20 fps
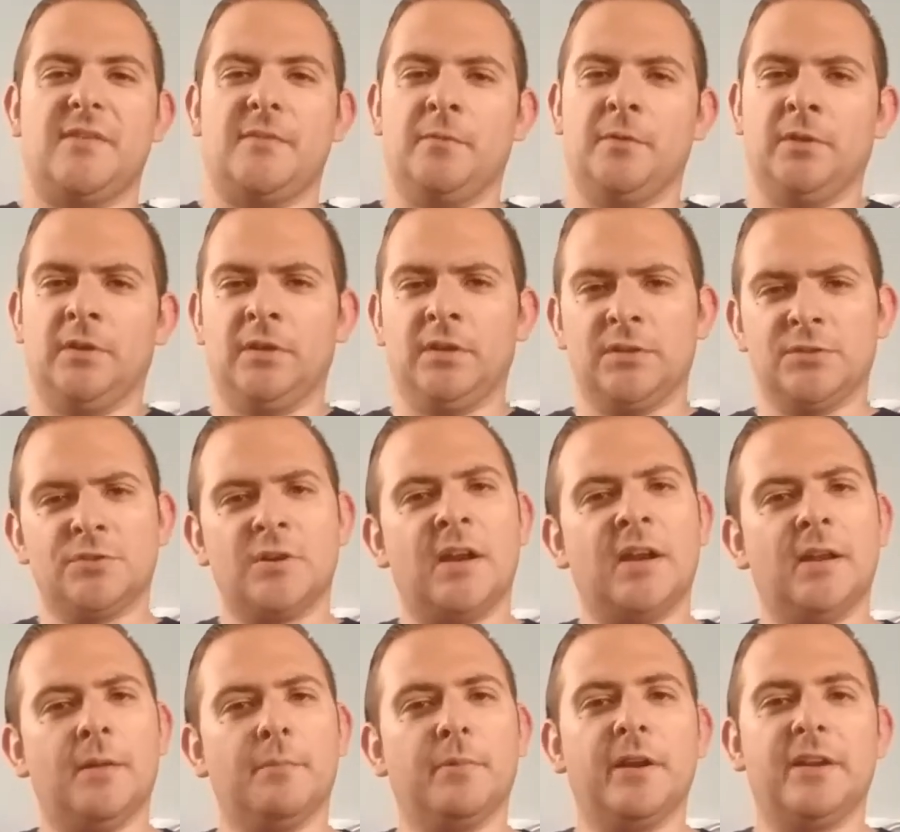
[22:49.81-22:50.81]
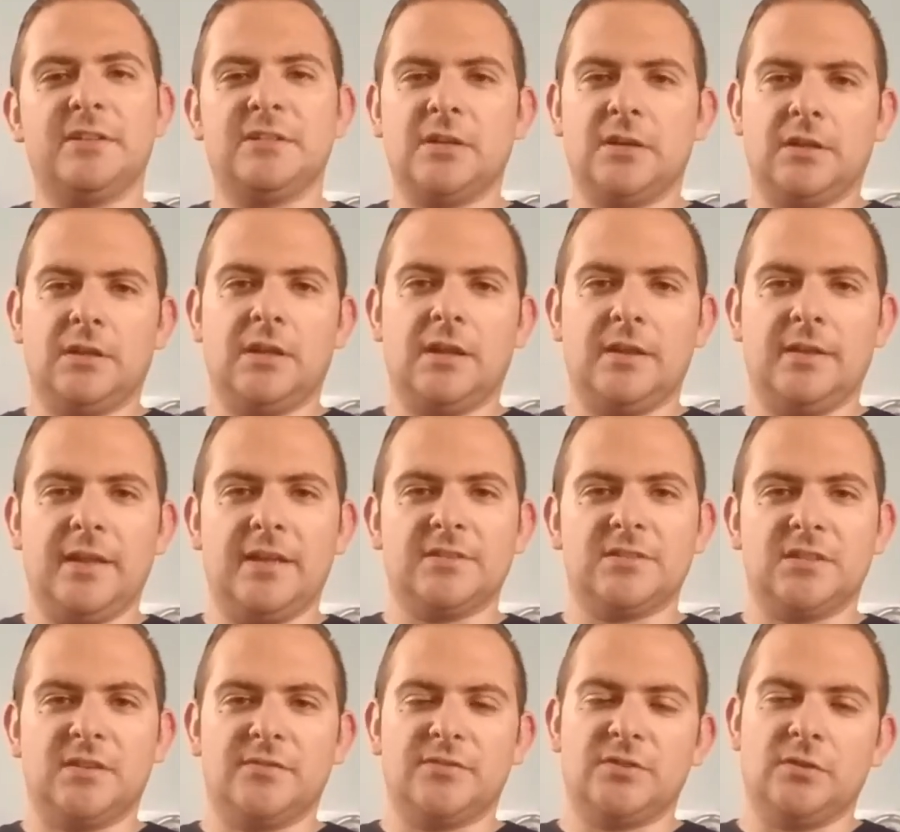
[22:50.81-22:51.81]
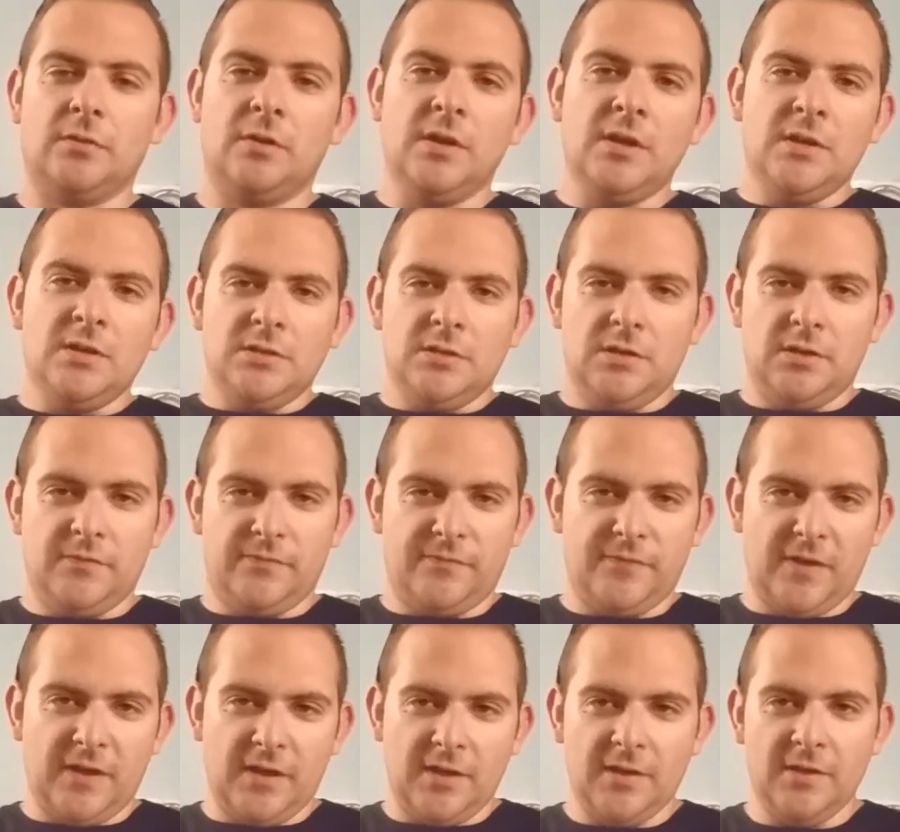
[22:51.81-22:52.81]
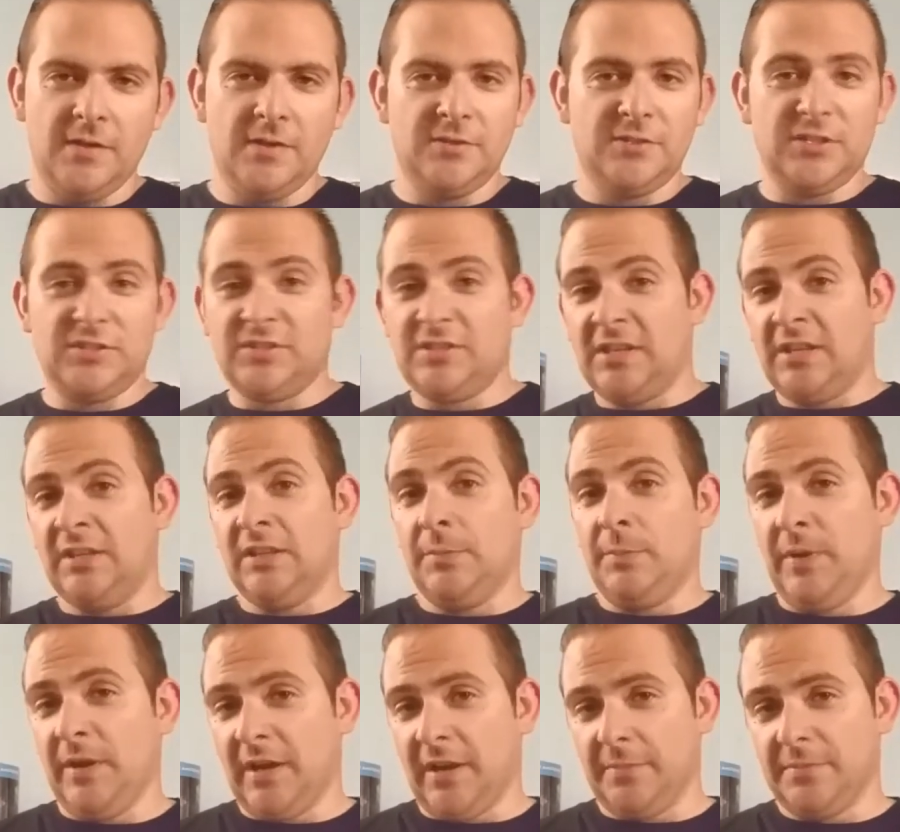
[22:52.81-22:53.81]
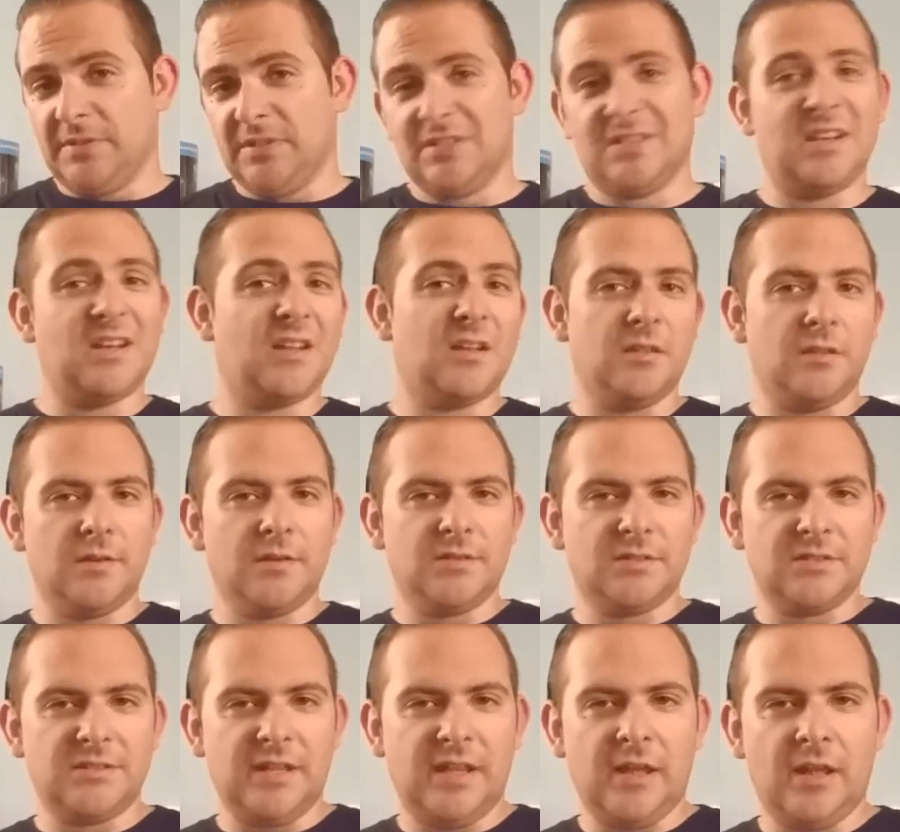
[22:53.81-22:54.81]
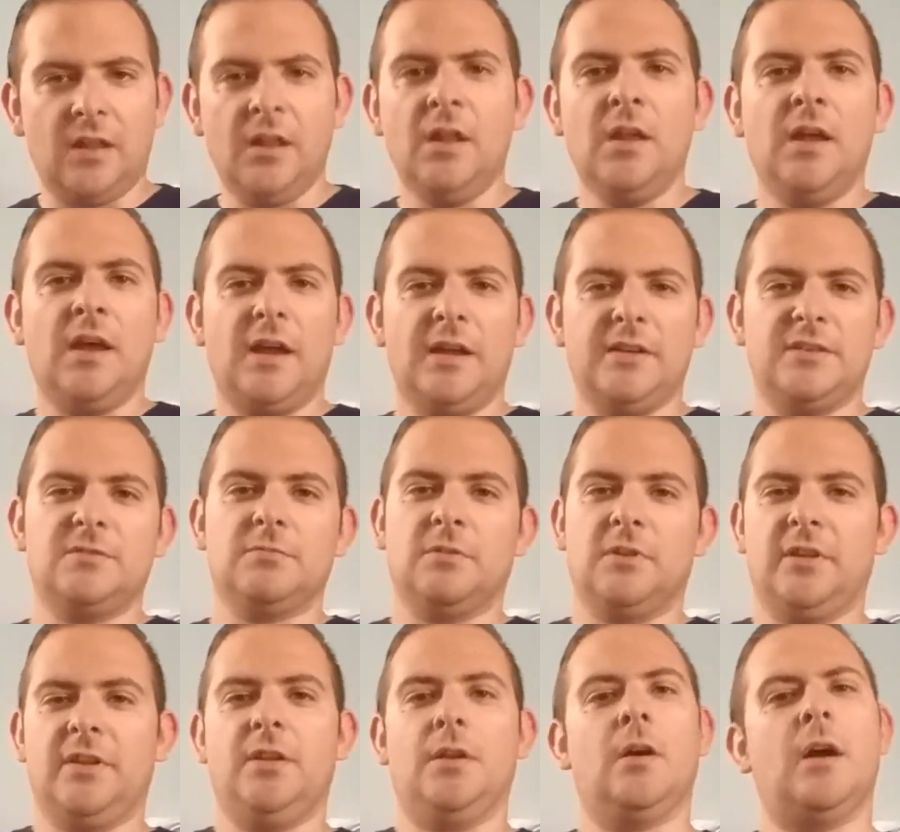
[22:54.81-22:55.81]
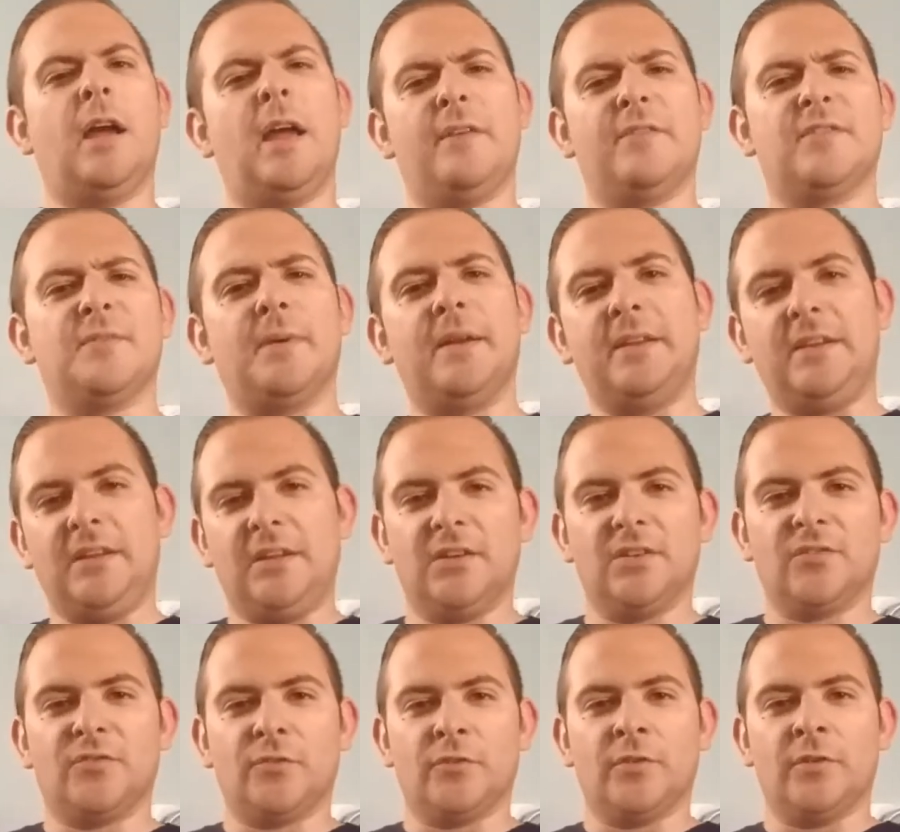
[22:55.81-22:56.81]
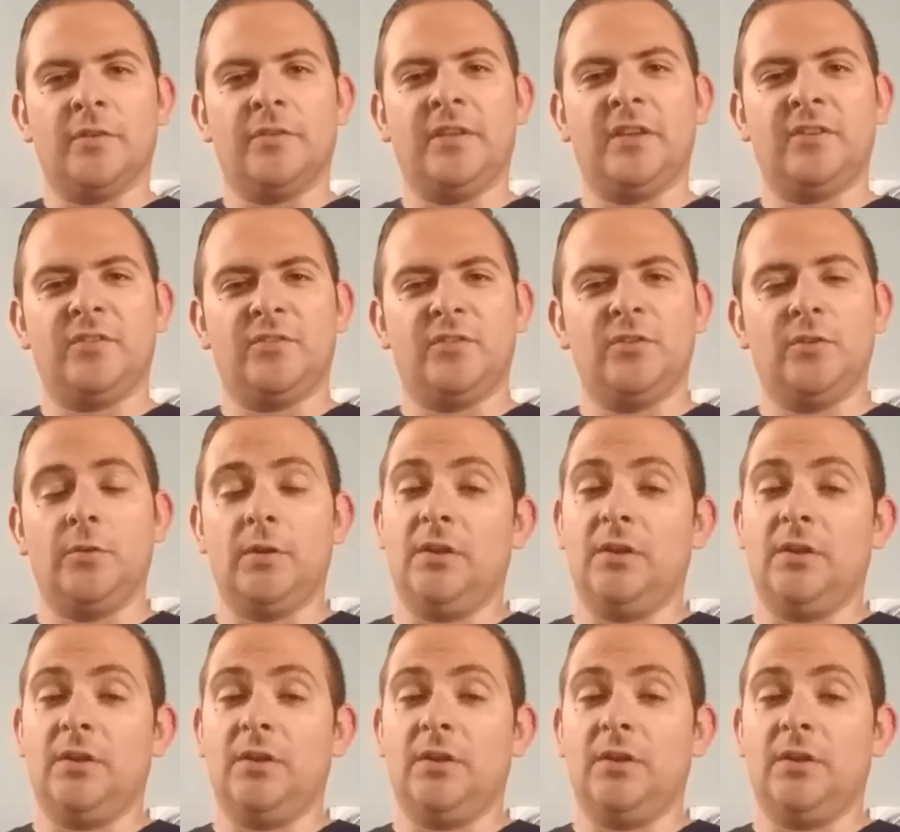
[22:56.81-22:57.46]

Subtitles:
I'm really going to try to branch out a lot of that stuff. So if just seeing the pickups is getting a little stale, I just want to let you know I have some ideas for things to do.